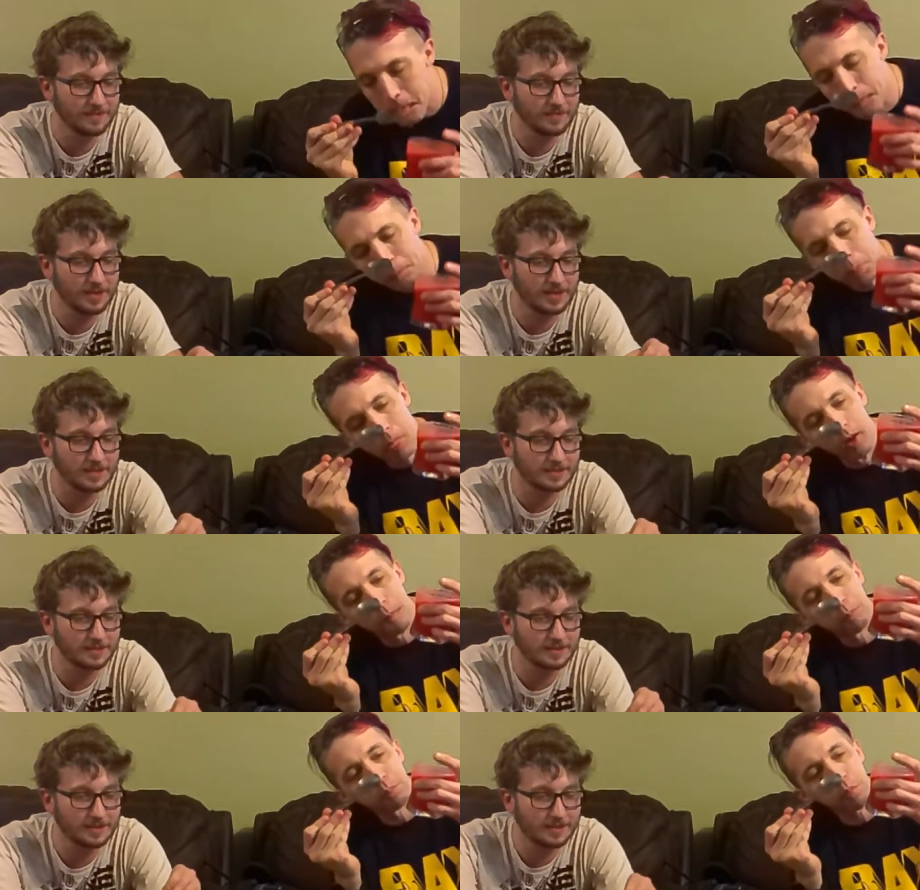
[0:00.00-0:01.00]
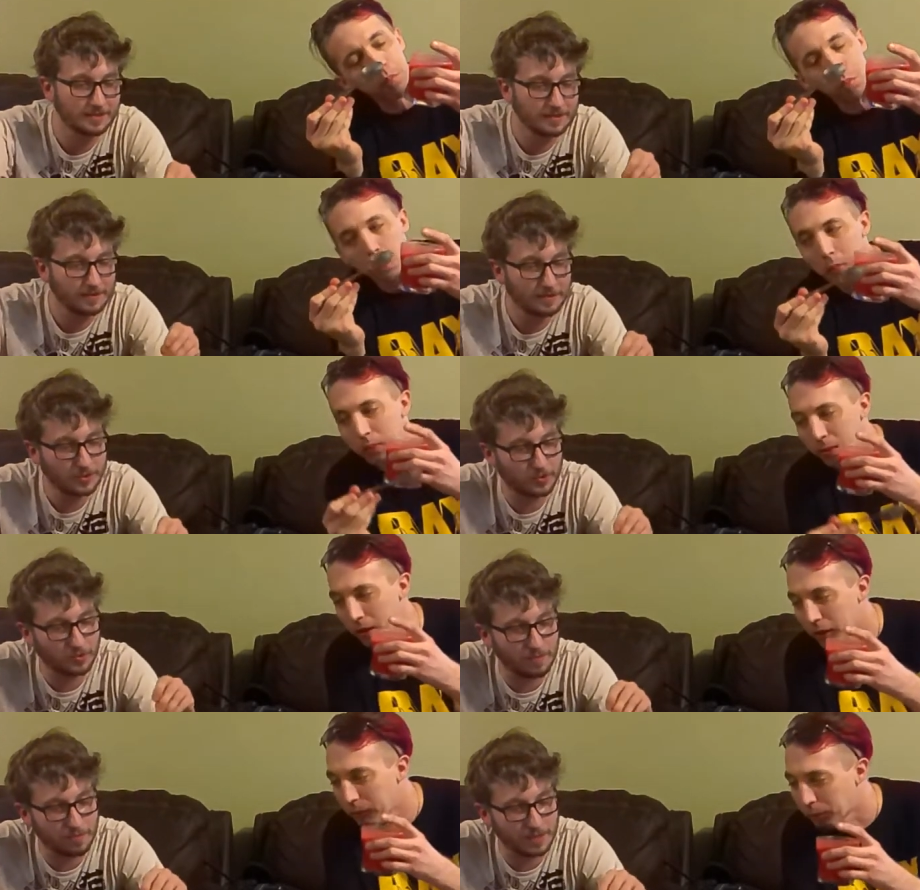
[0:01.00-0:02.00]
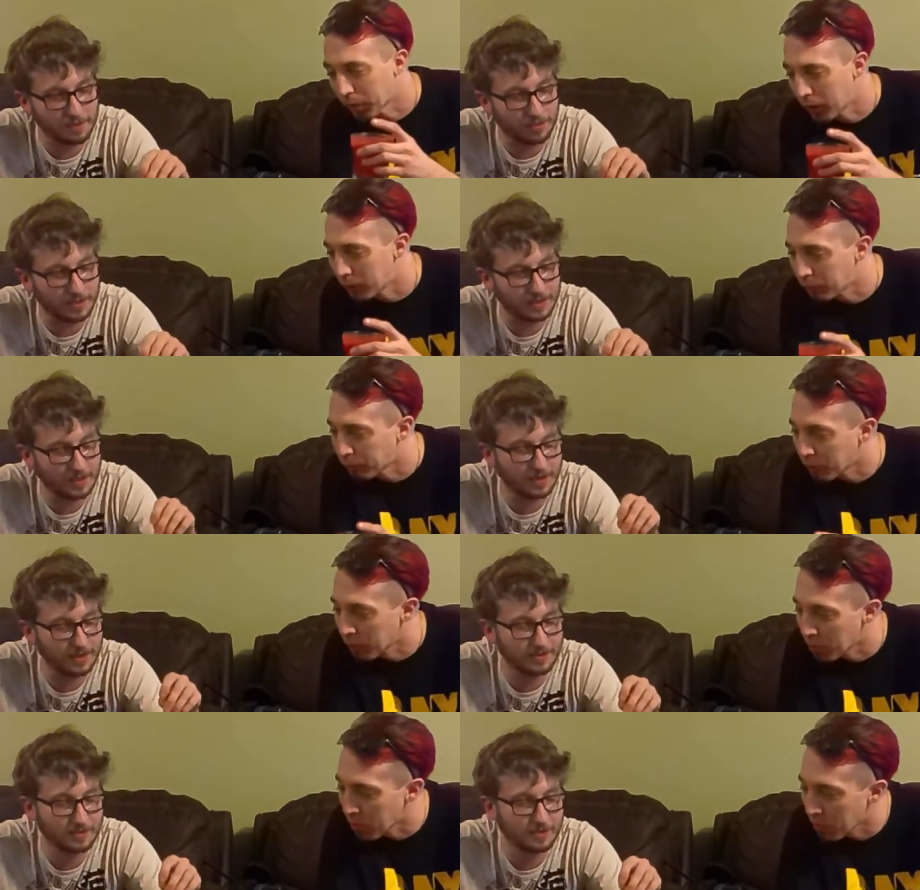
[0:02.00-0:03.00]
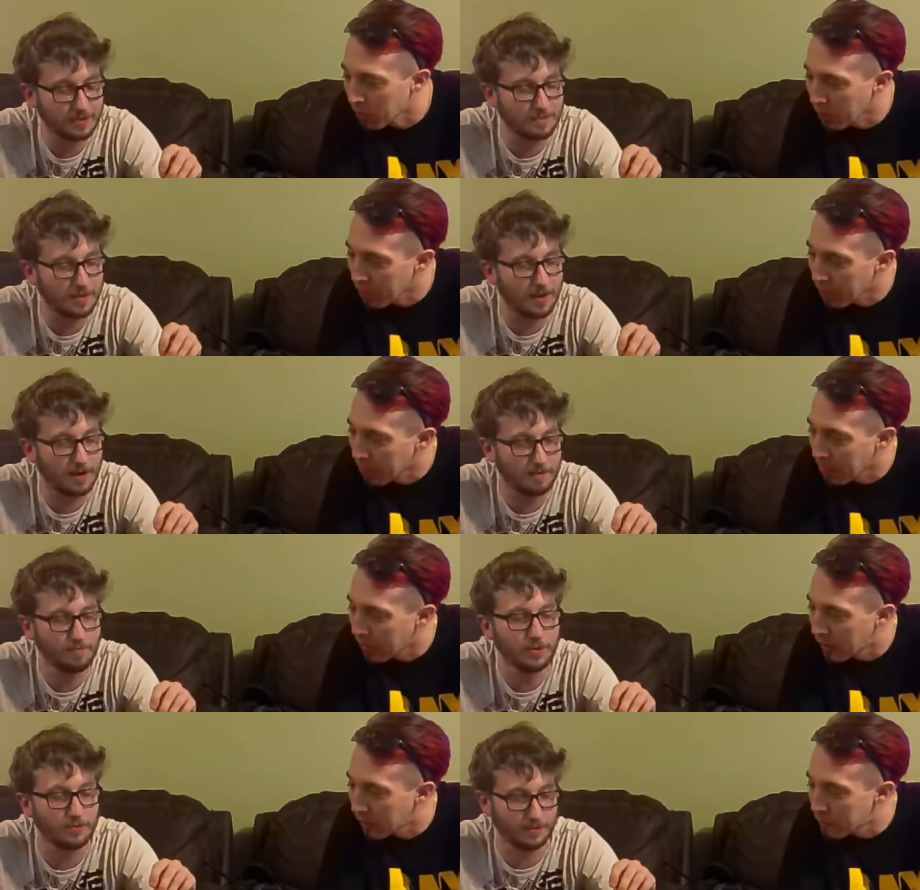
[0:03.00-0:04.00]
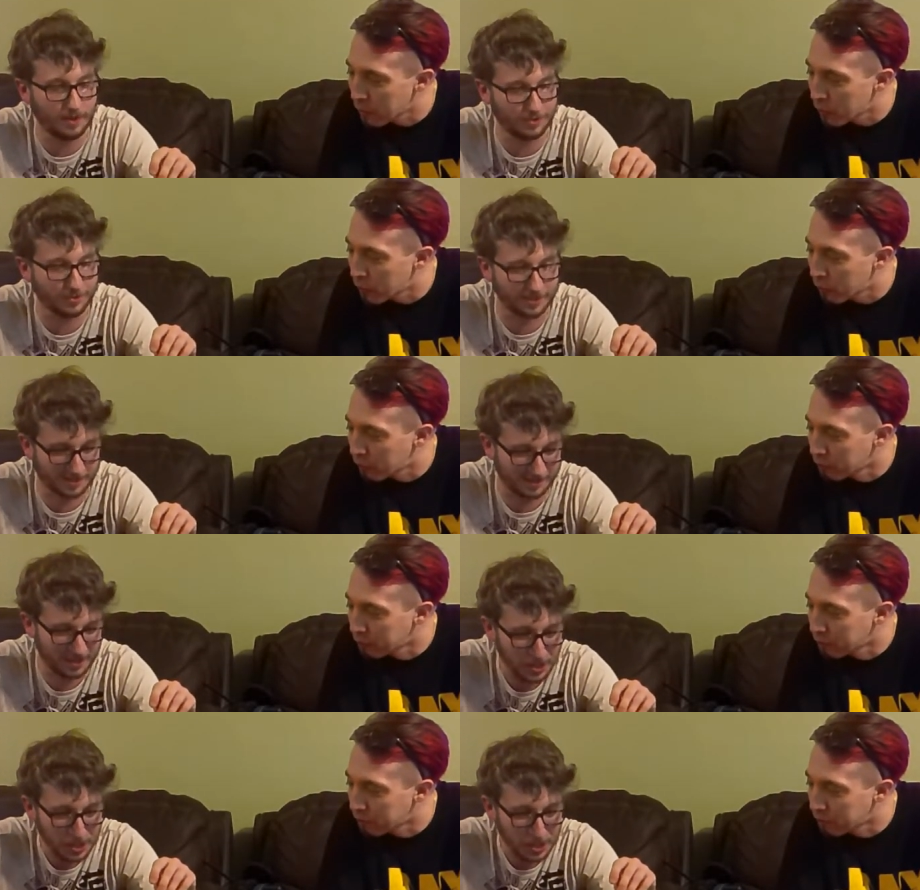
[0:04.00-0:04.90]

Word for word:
Speaker 1: not as crumply, but it's gonna be lumpy when I drink it.